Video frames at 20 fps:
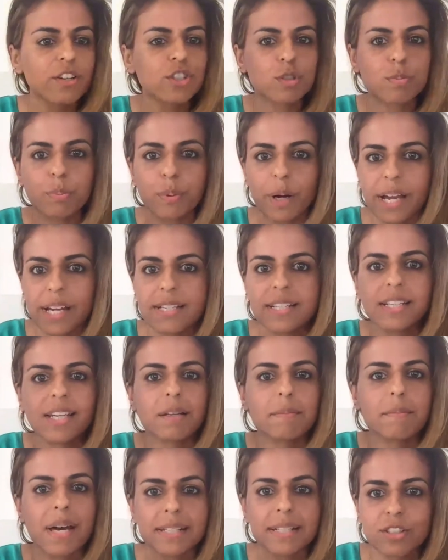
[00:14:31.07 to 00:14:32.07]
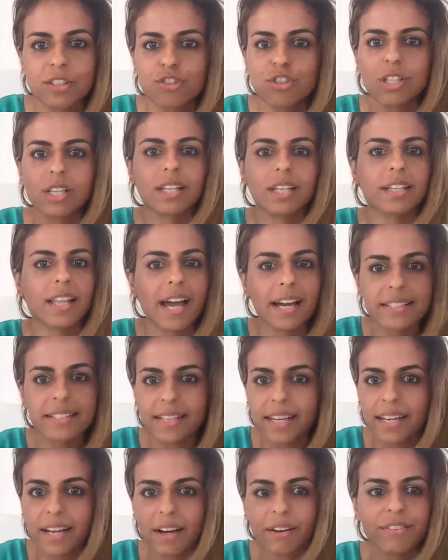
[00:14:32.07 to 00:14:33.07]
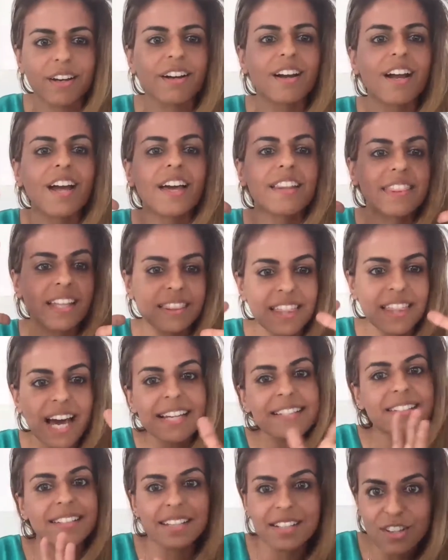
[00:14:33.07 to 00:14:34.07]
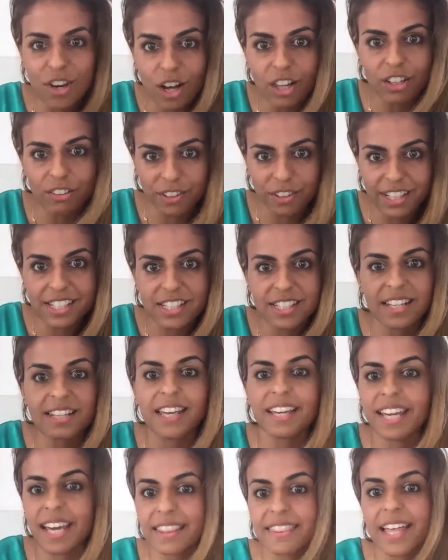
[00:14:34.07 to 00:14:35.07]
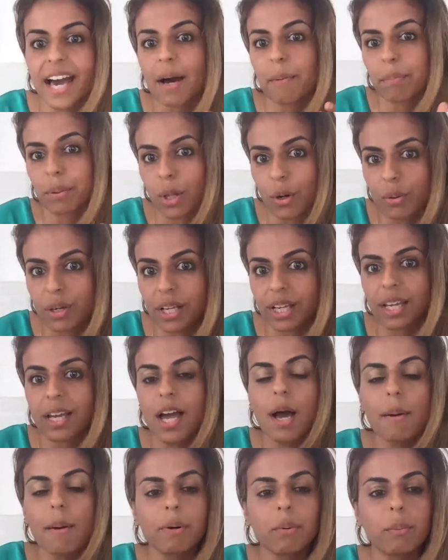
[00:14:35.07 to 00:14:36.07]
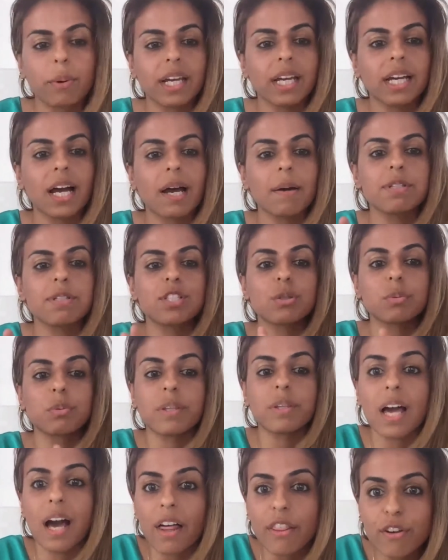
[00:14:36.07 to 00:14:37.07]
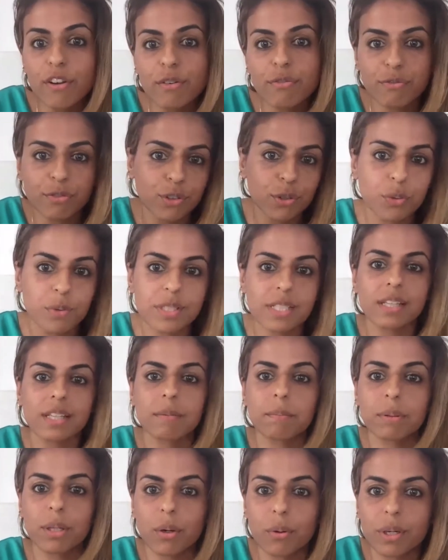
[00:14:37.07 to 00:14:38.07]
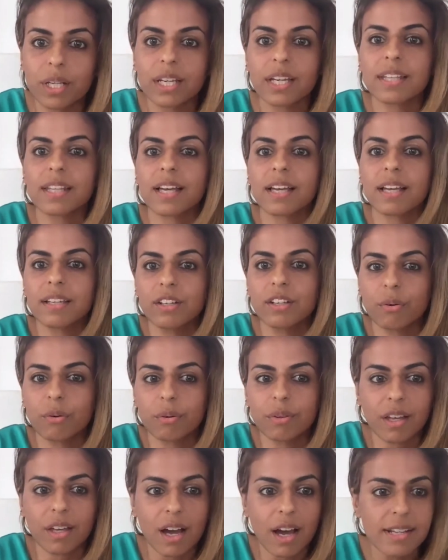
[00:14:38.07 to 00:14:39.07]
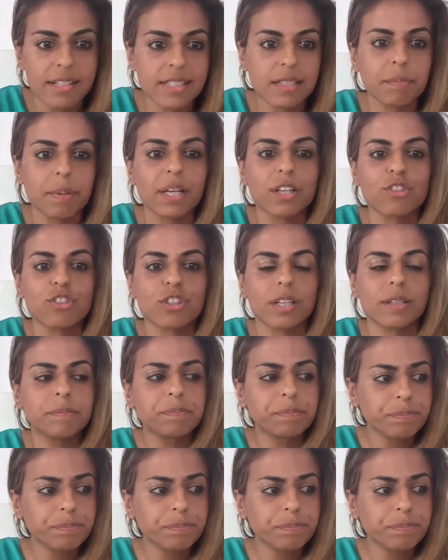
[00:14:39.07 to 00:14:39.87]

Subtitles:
just branding and messaging and lactate out there that that's an intolerance, and they get that bloating. But when it comes to other foods and the bloating and the constipation,